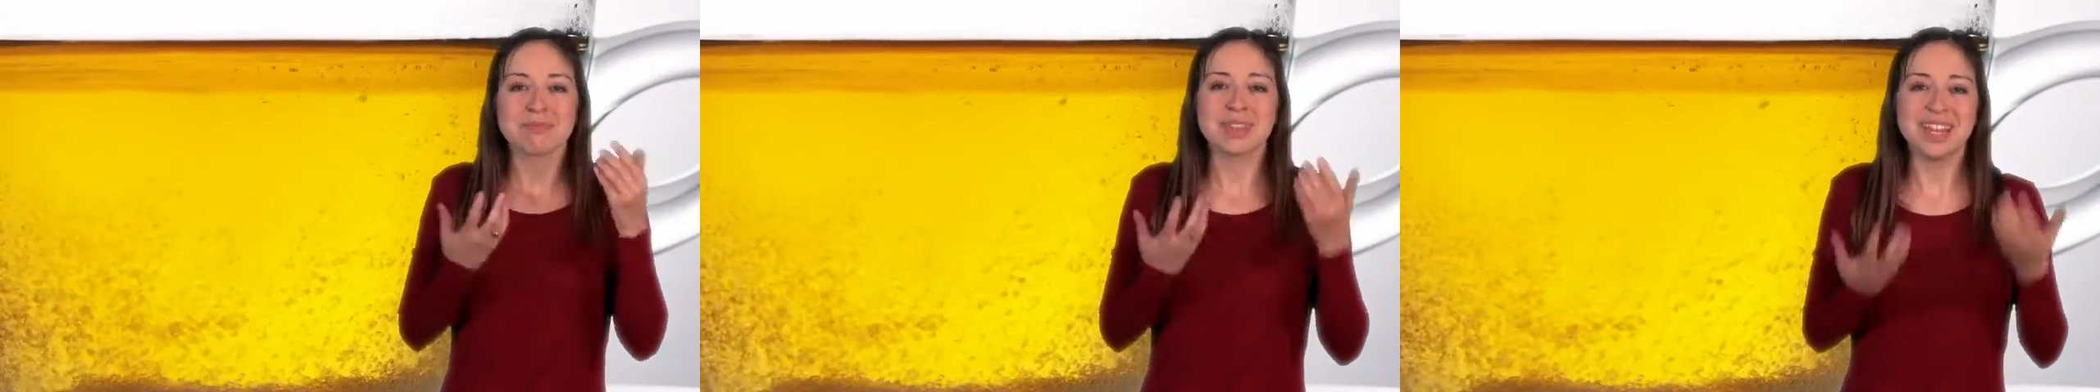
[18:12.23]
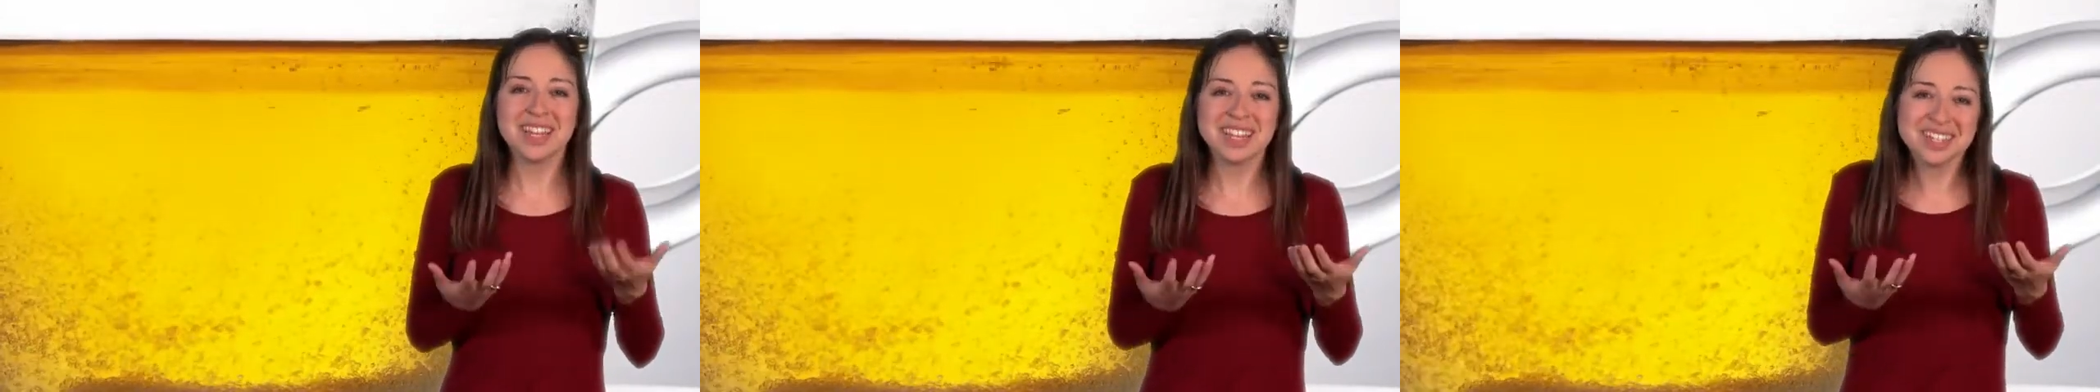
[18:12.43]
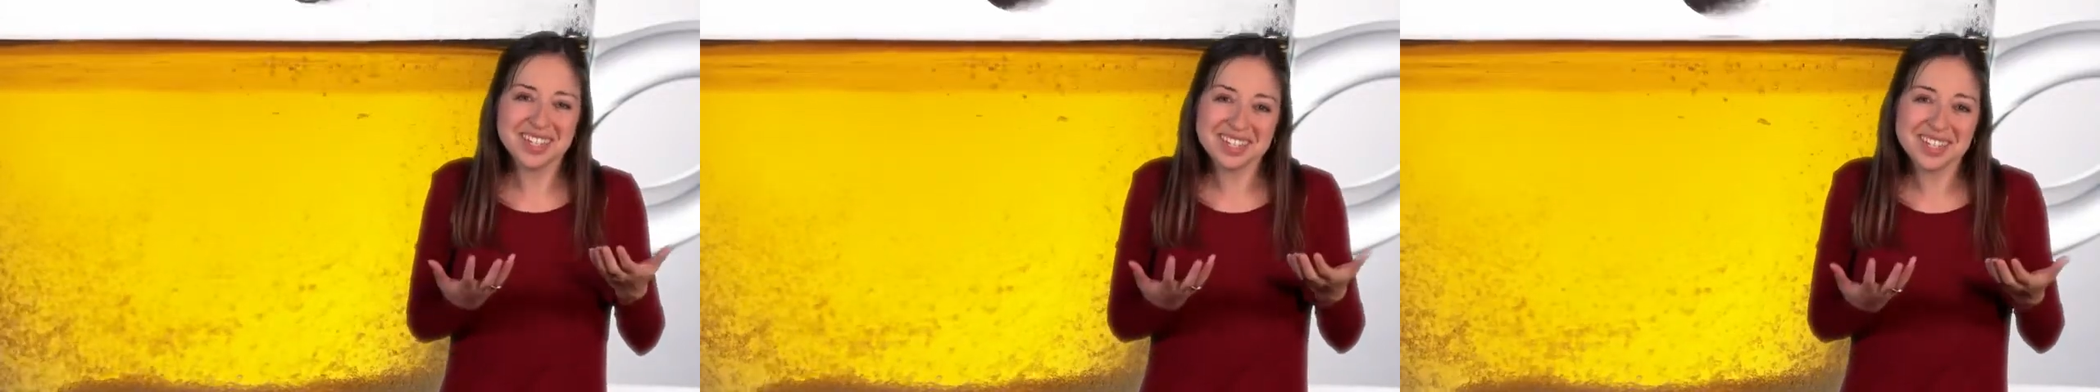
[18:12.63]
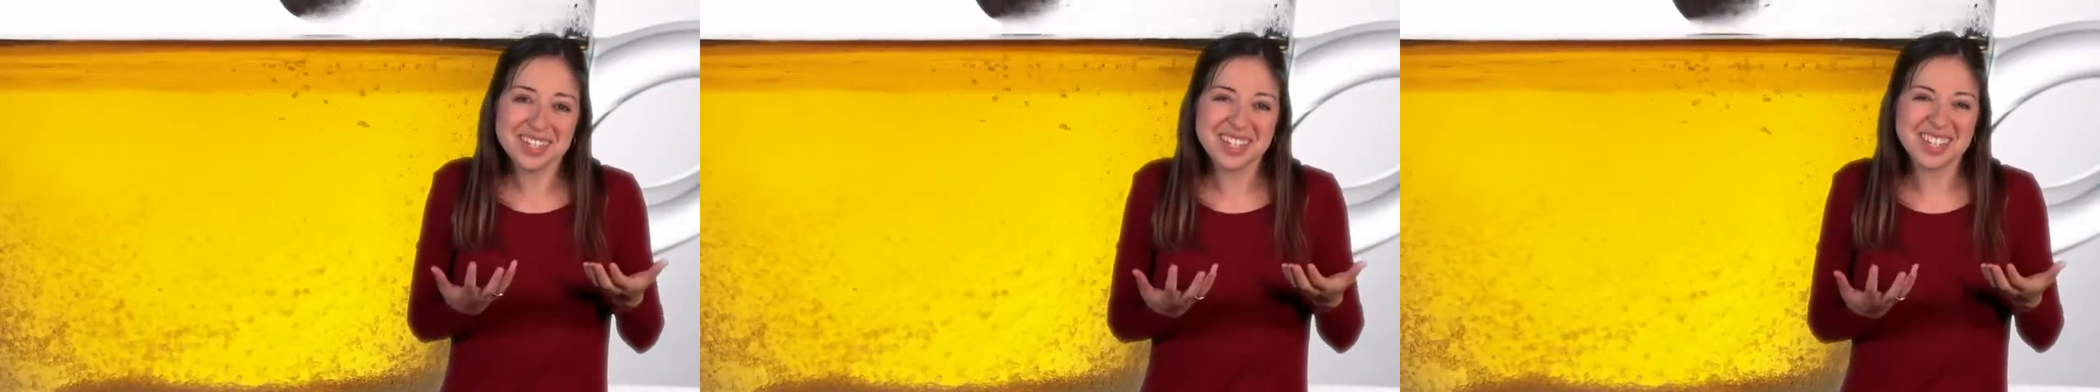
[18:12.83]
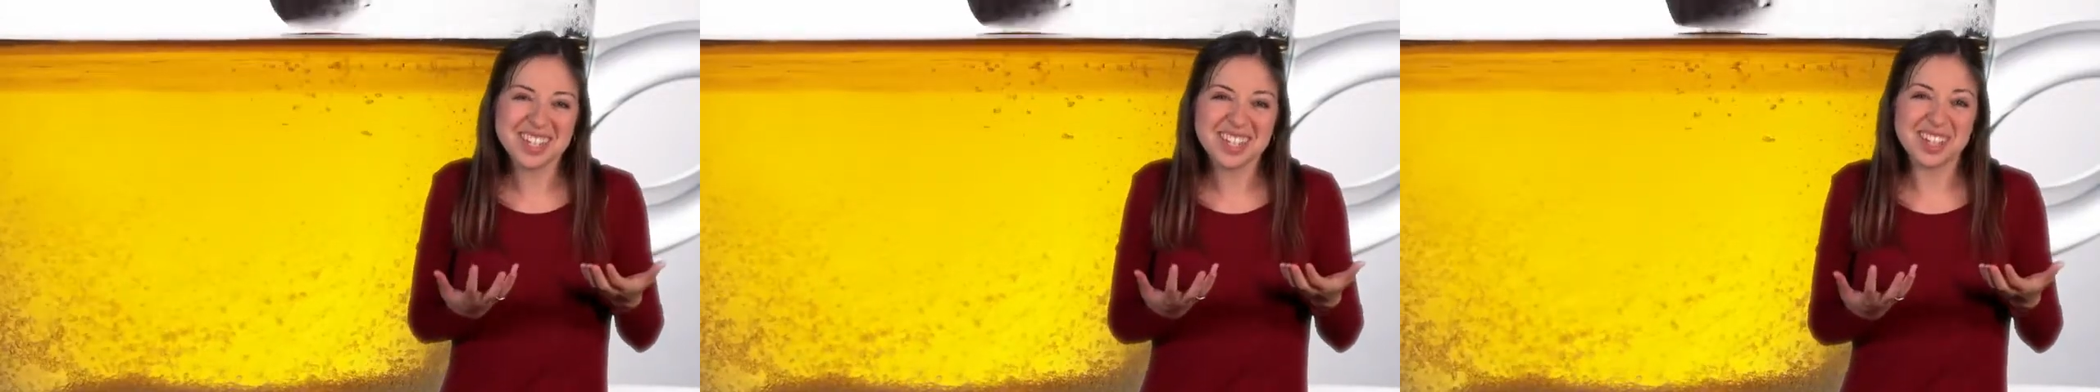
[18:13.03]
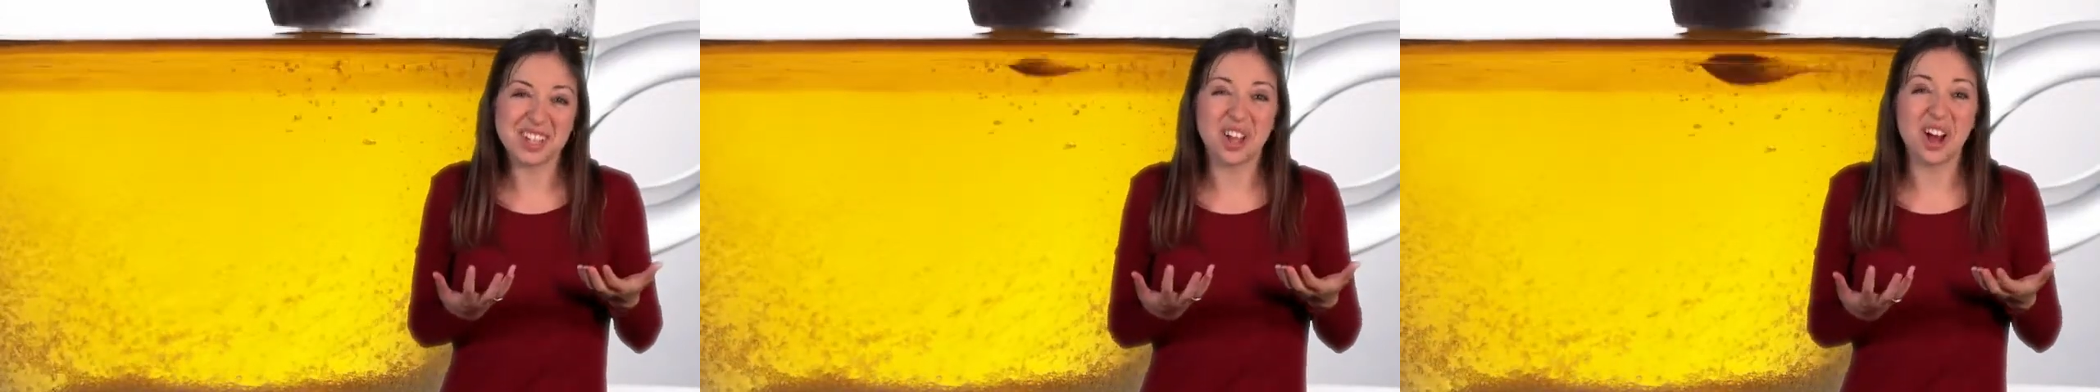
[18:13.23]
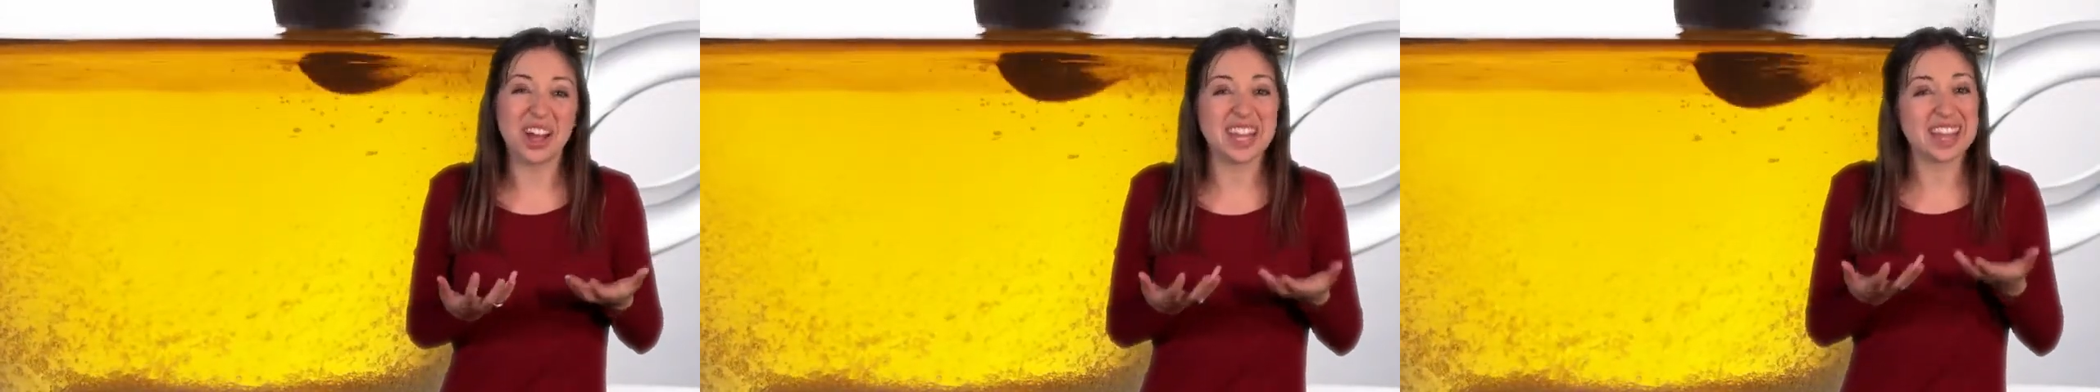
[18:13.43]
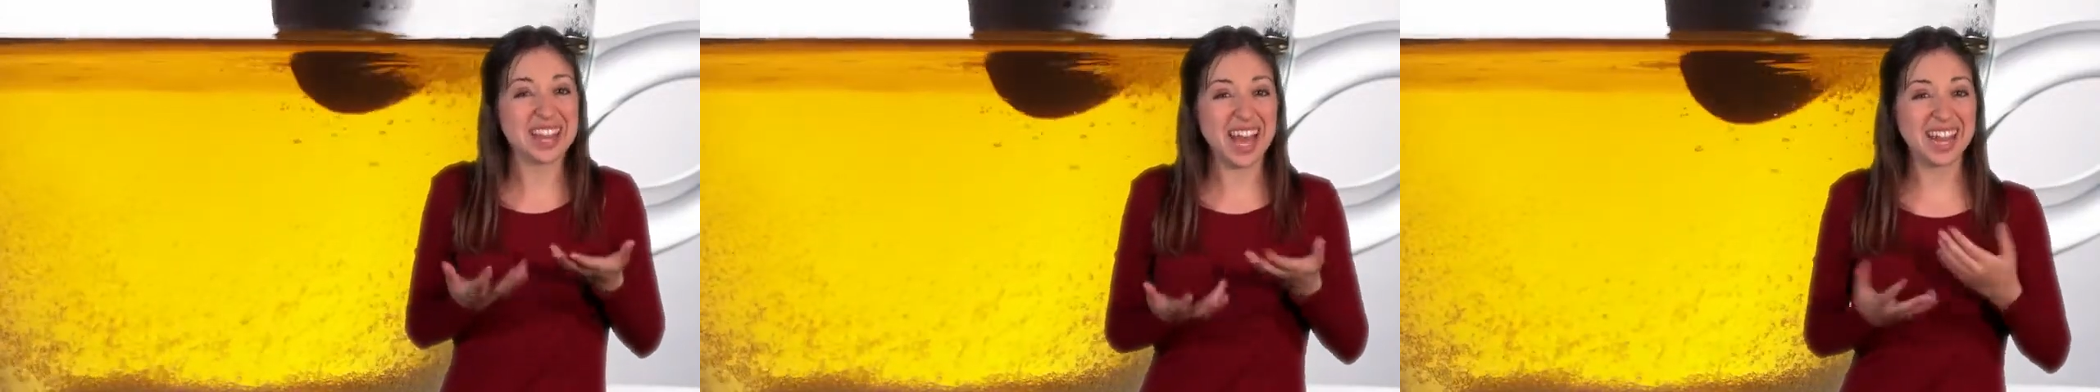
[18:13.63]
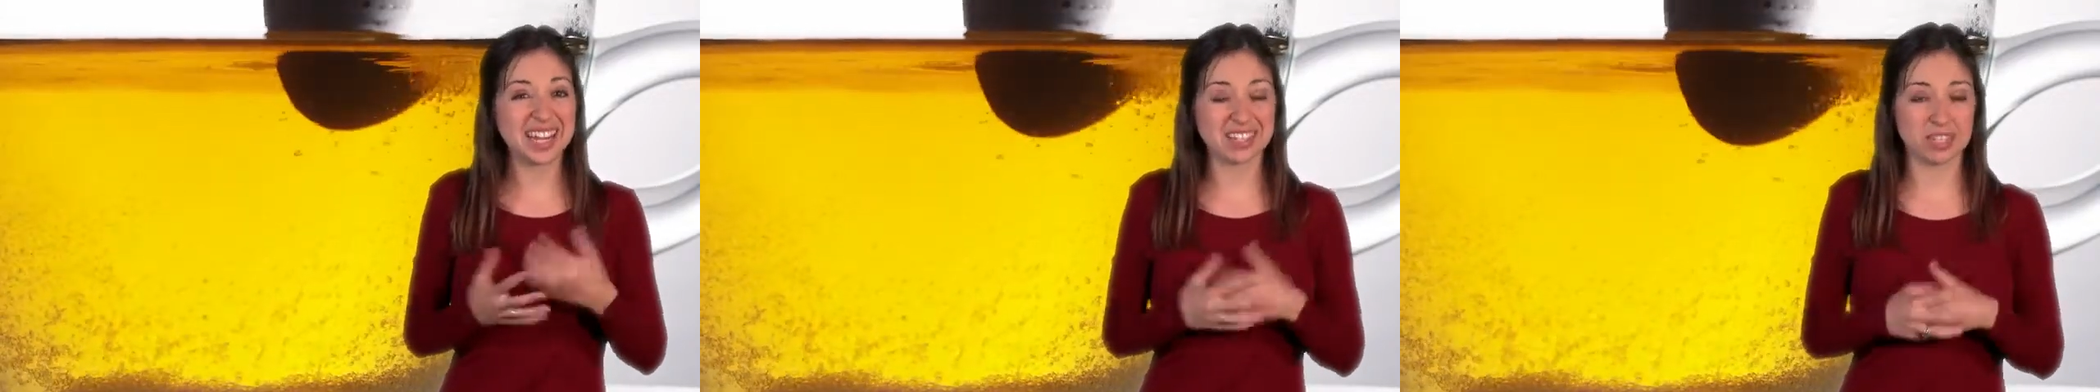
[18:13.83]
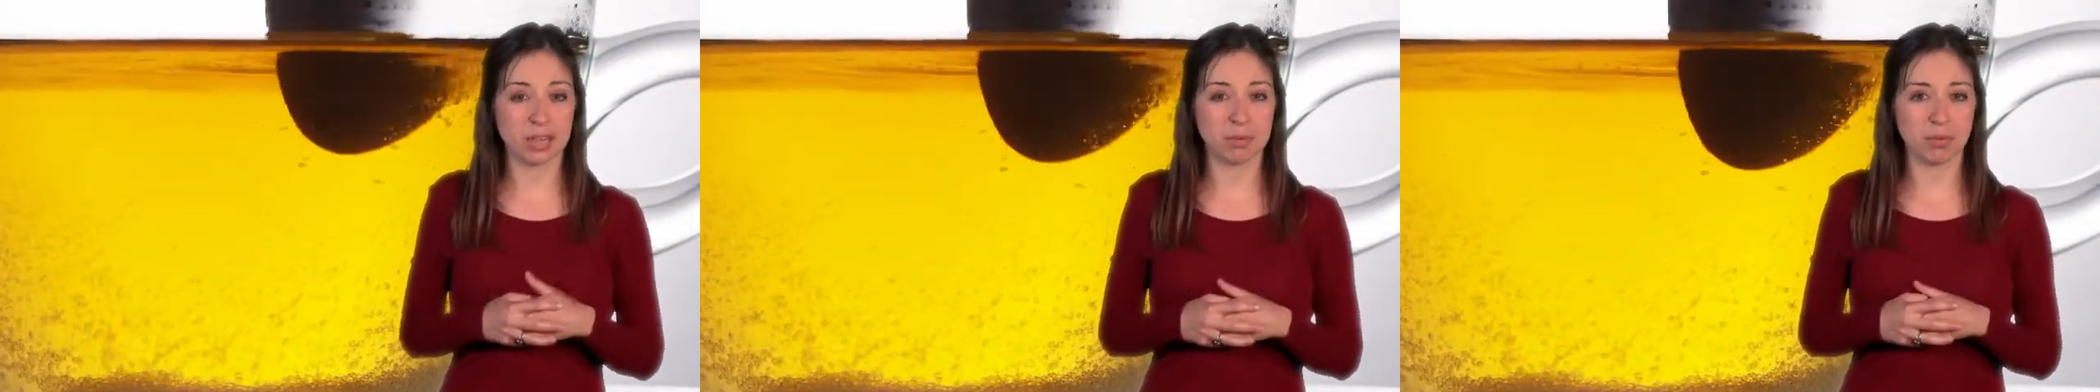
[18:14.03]
It is easy to see the law in that
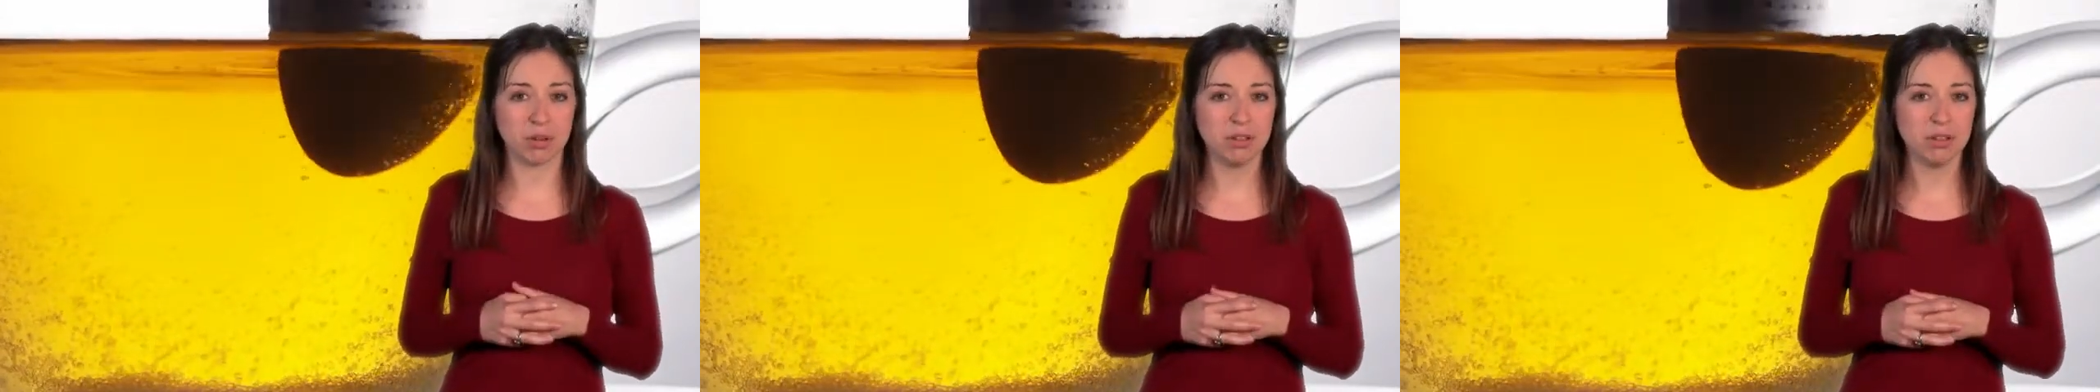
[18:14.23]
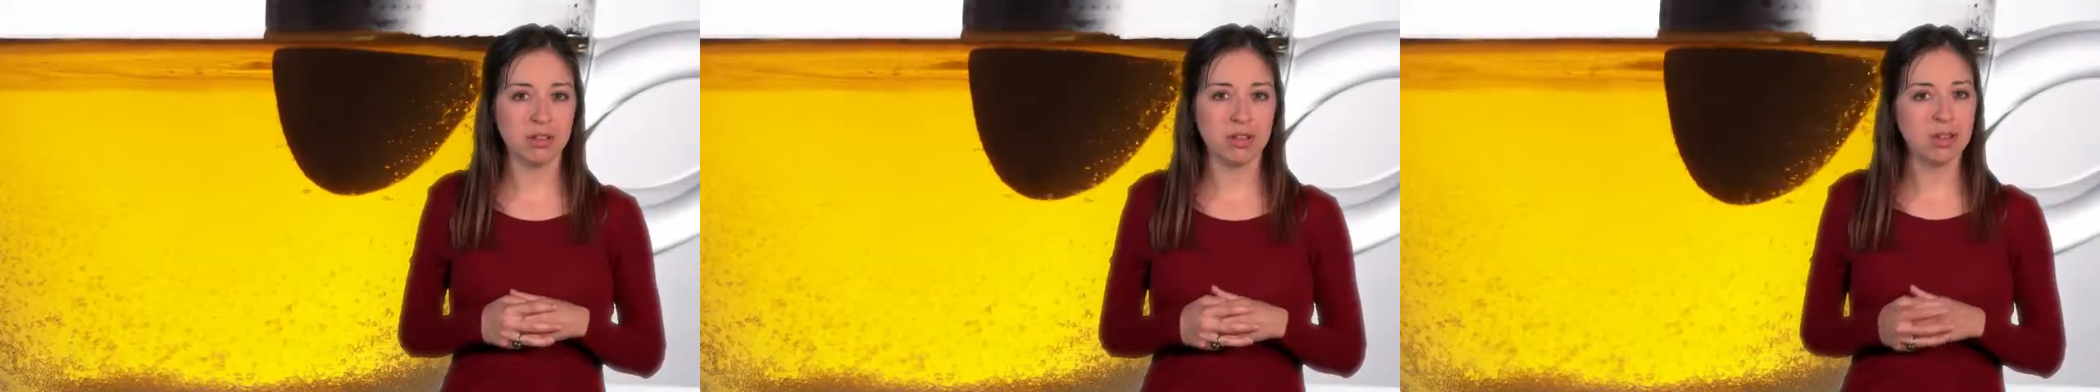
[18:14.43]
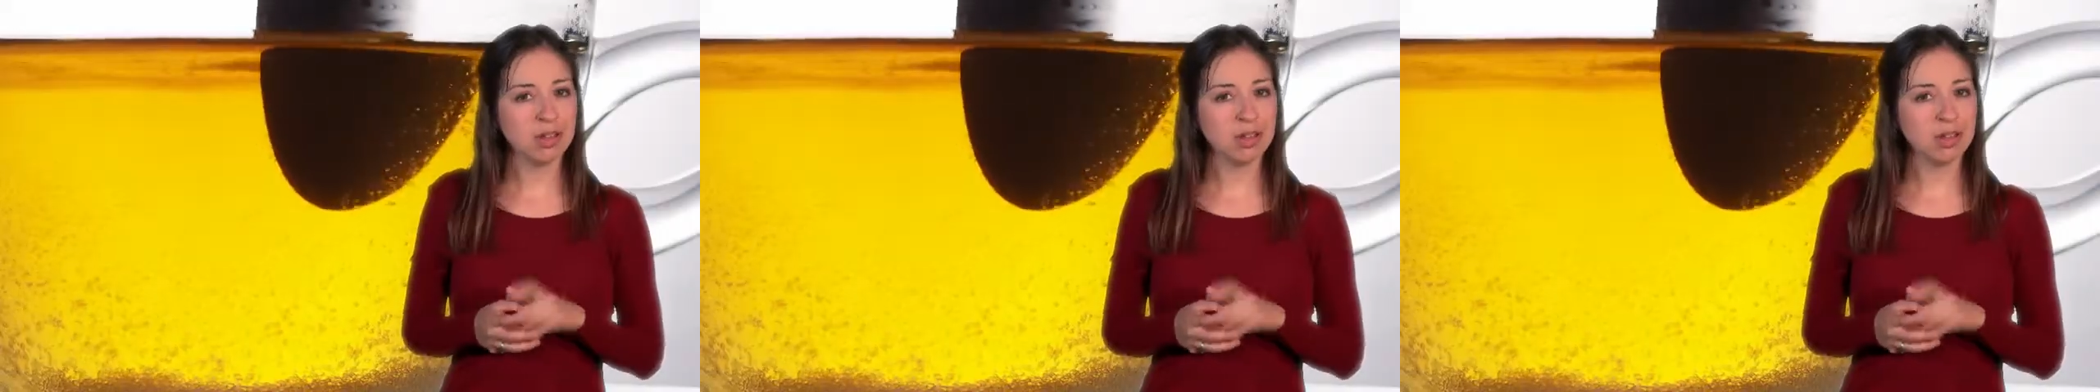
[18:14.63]
example.